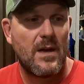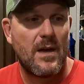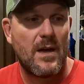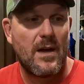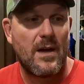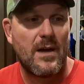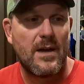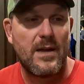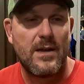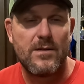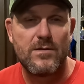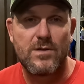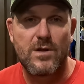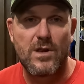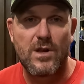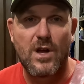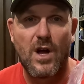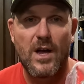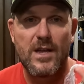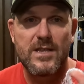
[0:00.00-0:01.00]
uh, it's
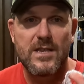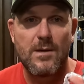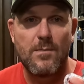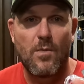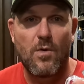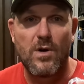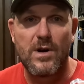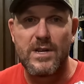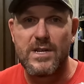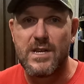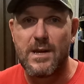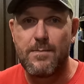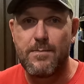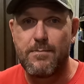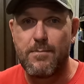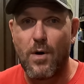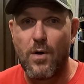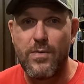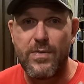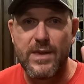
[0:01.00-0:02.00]
going to cost them more to
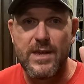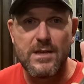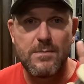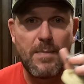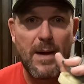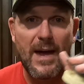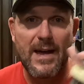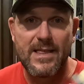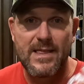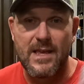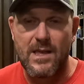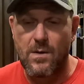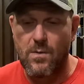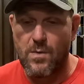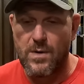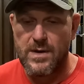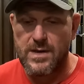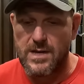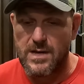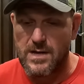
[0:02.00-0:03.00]
ship both these back than
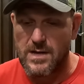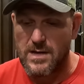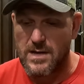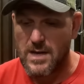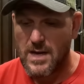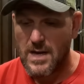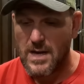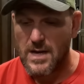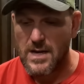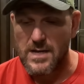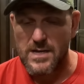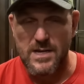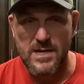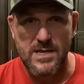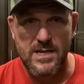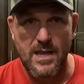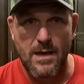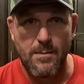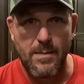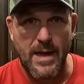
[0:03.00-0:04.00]
it would to
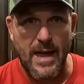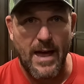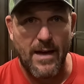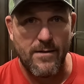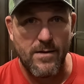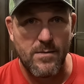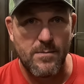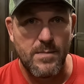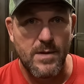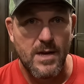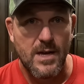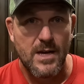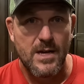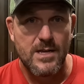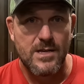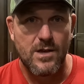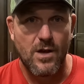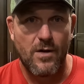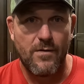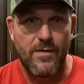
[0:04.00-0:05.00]
just let me have them.
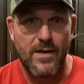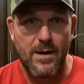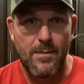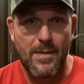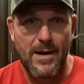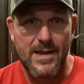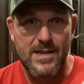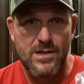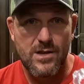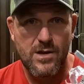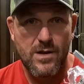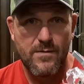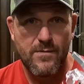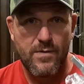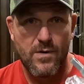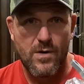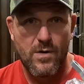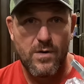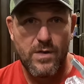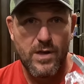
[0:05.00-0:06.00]
So if anybody's looking
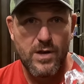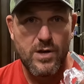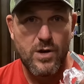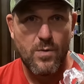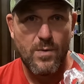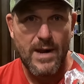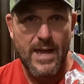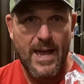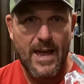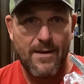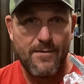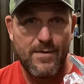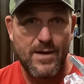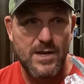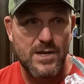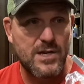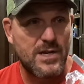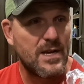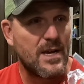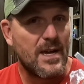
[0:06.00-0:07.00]
for the two and a half
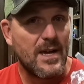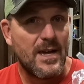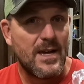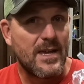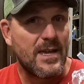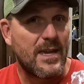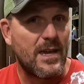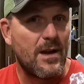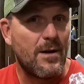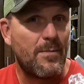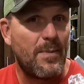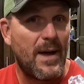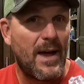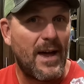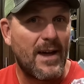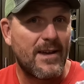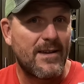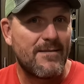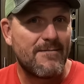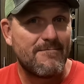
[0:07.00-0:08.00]
inch gear
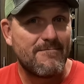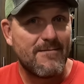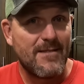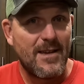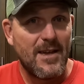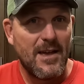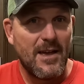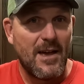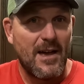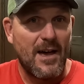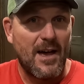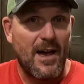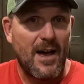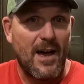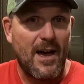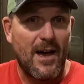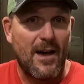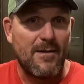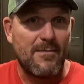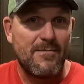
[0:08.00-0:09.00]
pack,
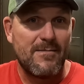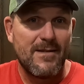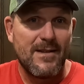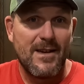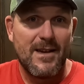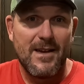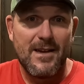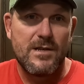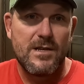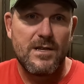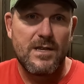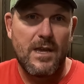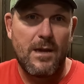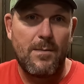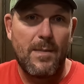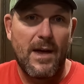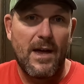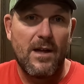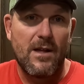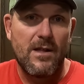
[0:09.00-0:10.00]
uh, just
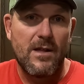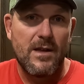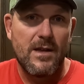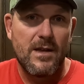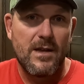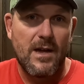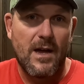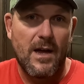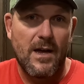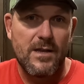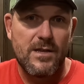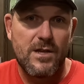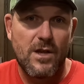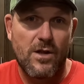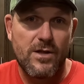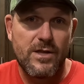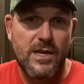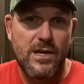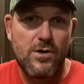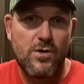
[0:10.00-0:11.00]
email uh,
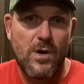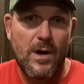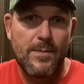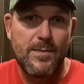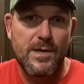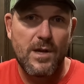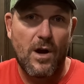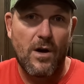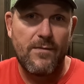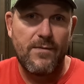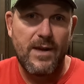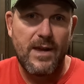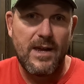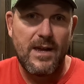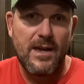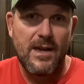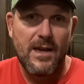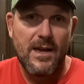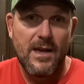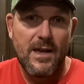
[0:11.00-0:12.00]

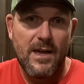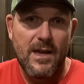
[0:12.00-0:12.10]
saltytripsrv